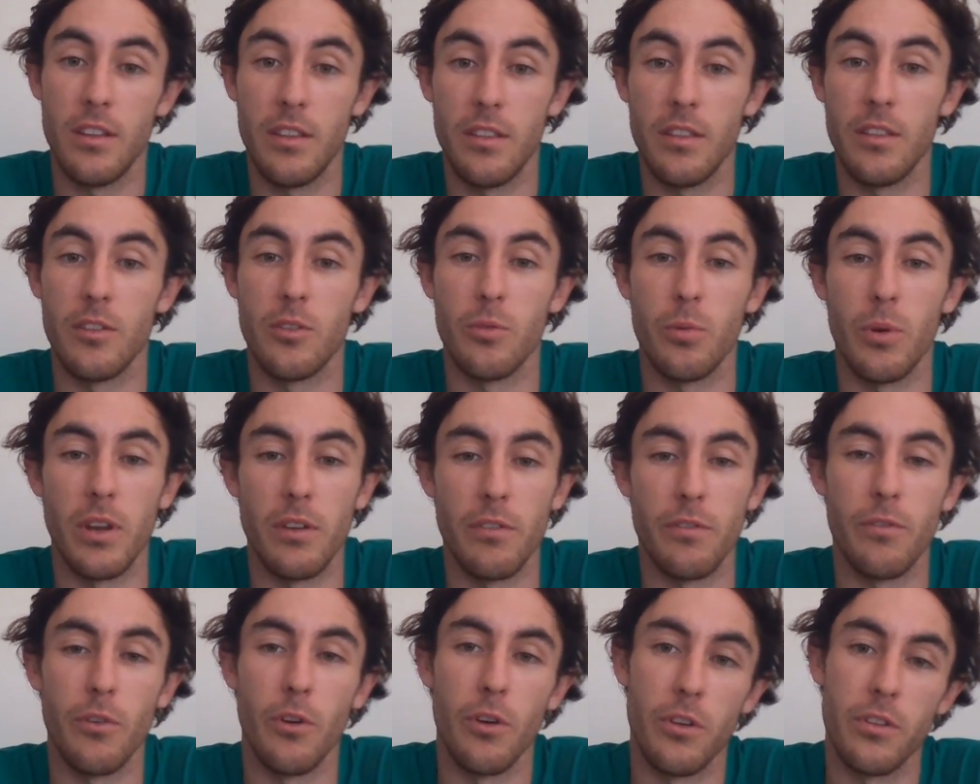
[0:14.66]
the
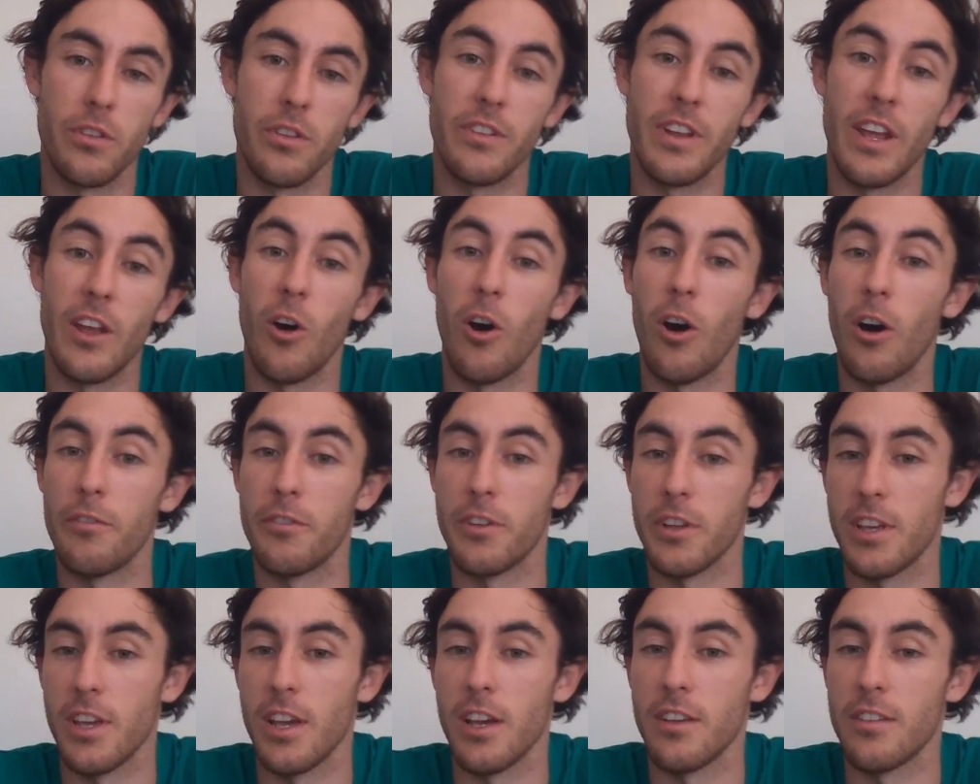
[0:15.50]
21st, the day
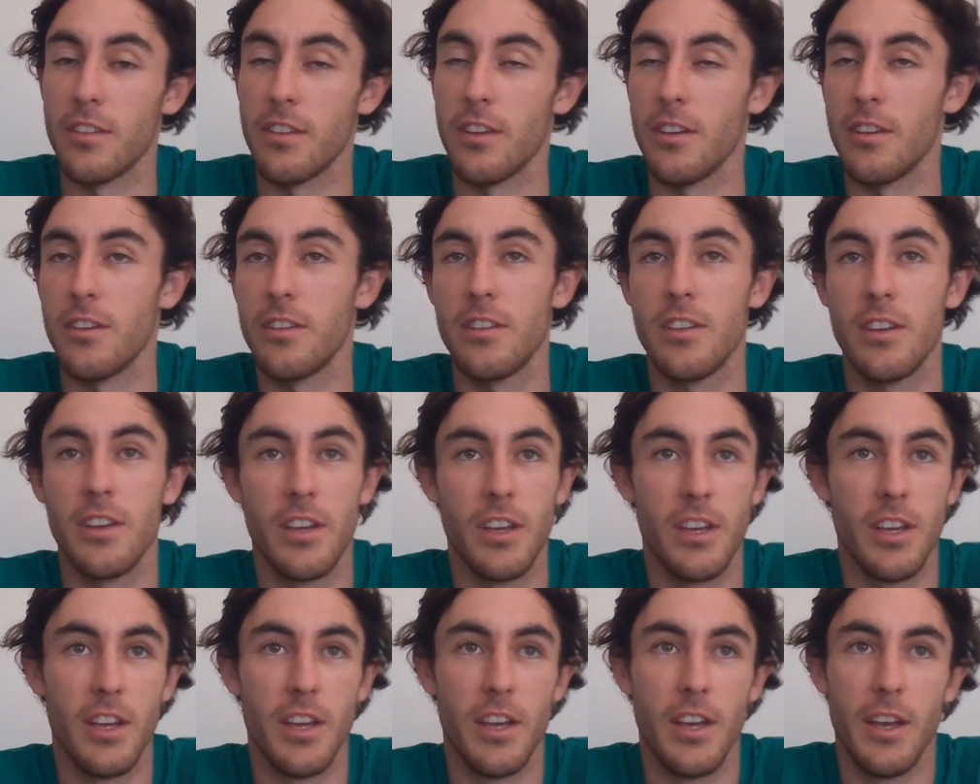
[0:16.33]
after Cake Sale,
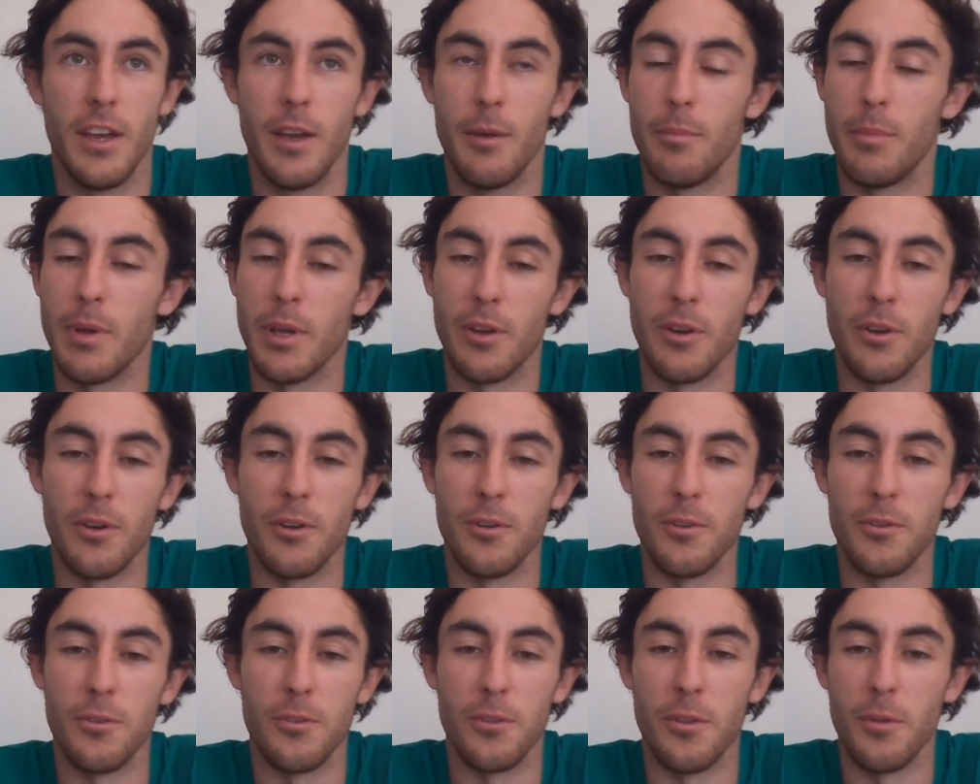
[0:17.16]

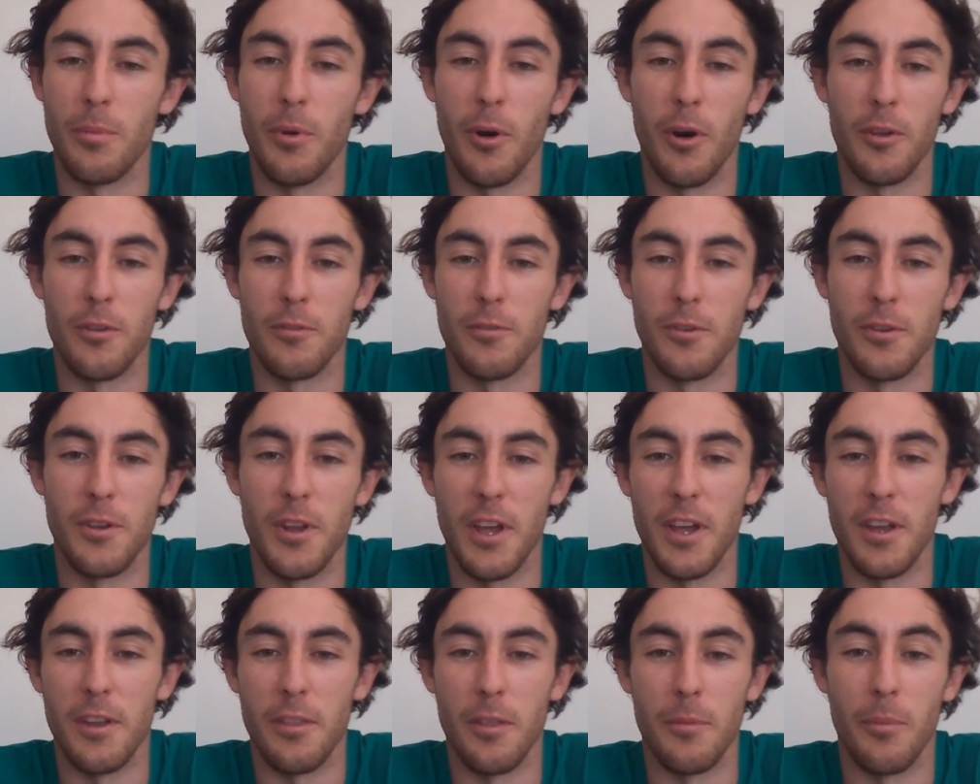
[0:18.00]
because the past 2
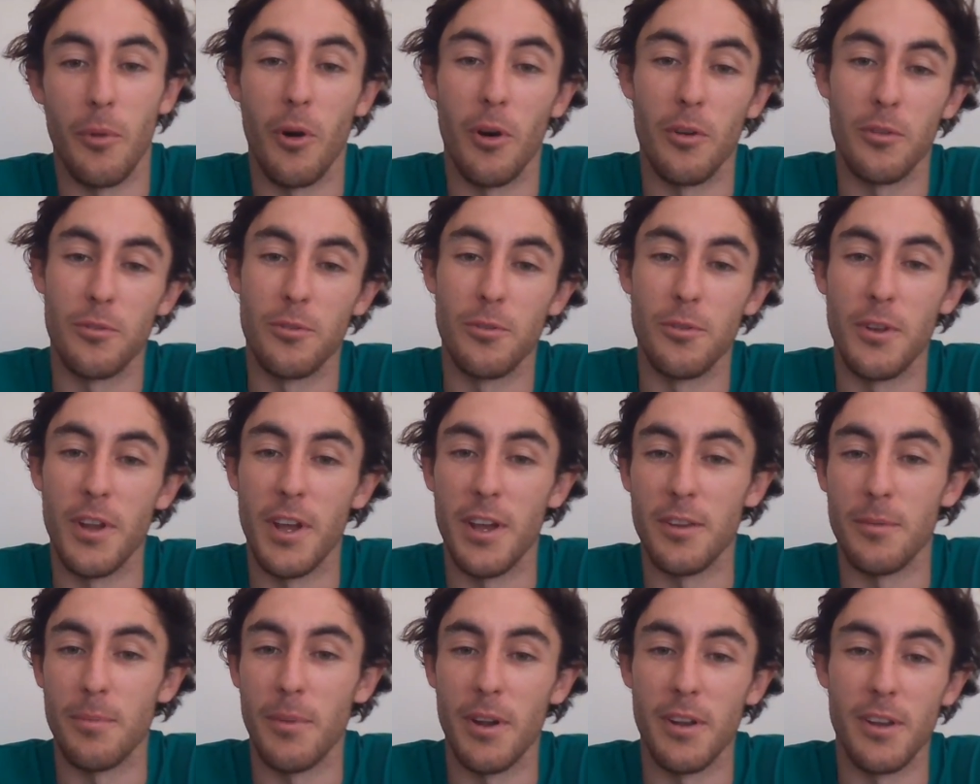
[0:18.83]

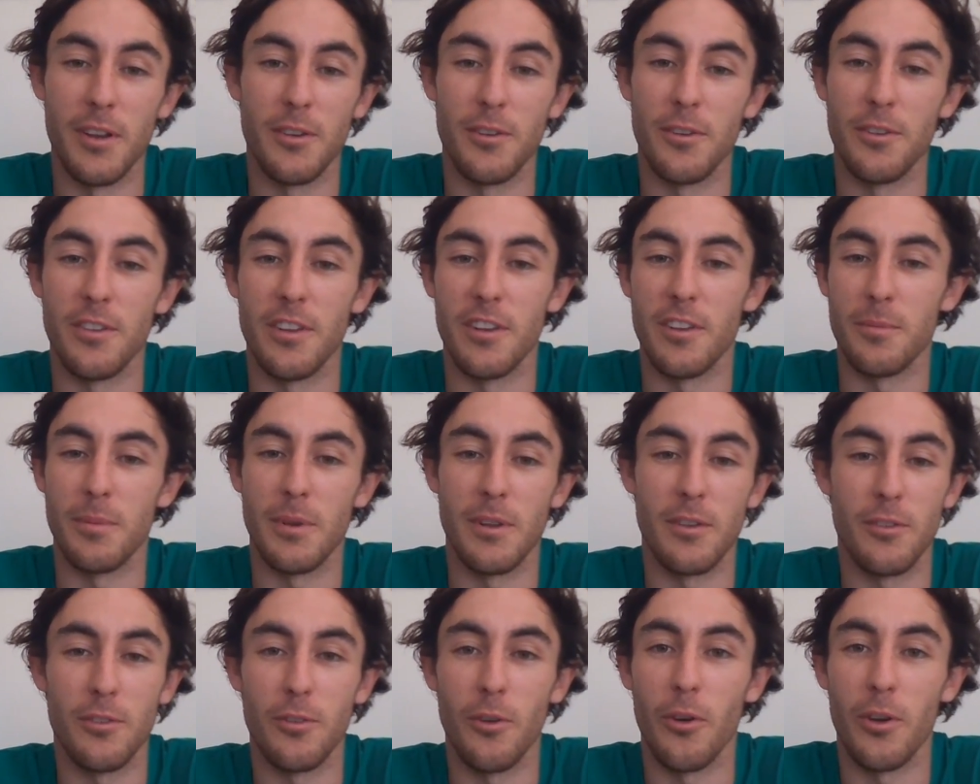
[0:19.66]
days, Monday and Tuesday, has
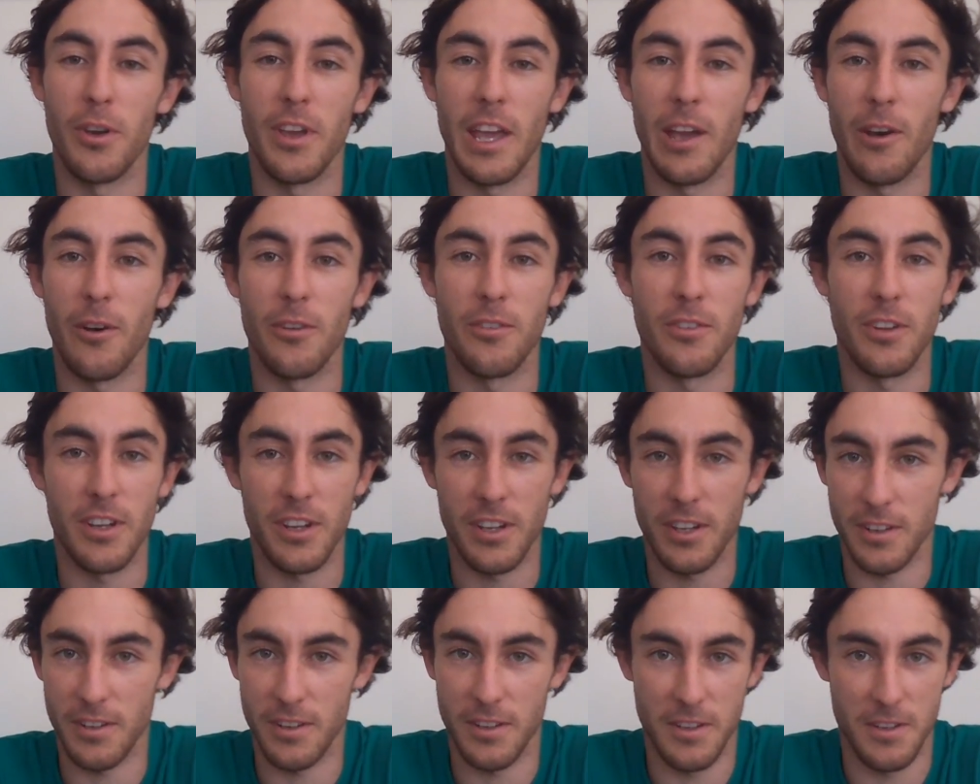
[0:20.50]
been so
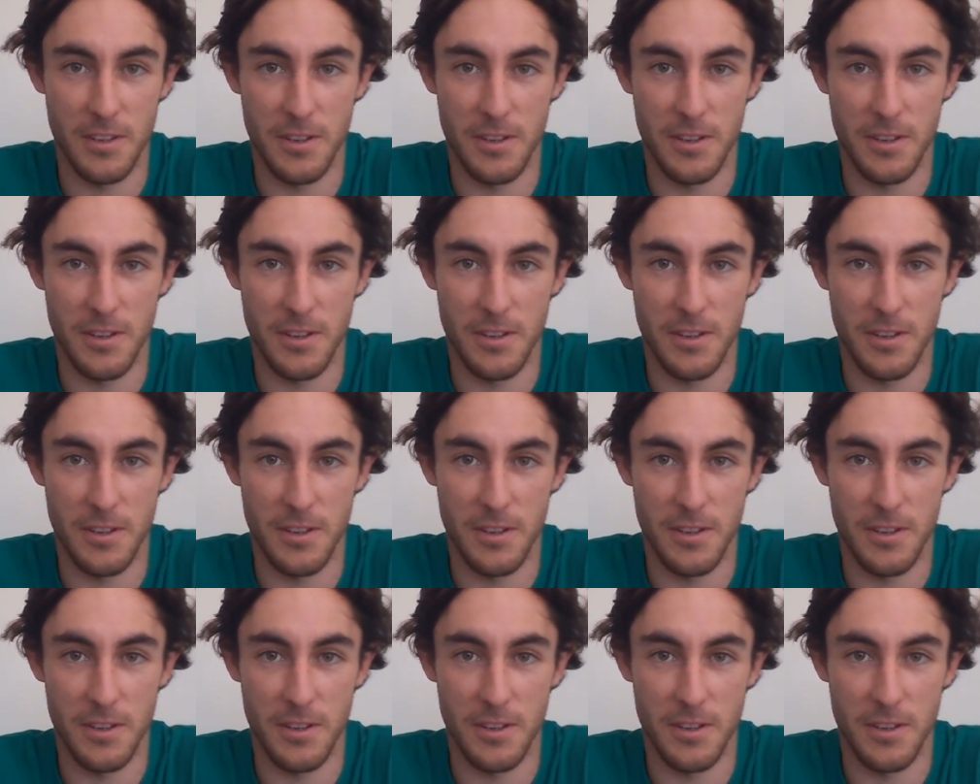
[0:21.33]
chaotic.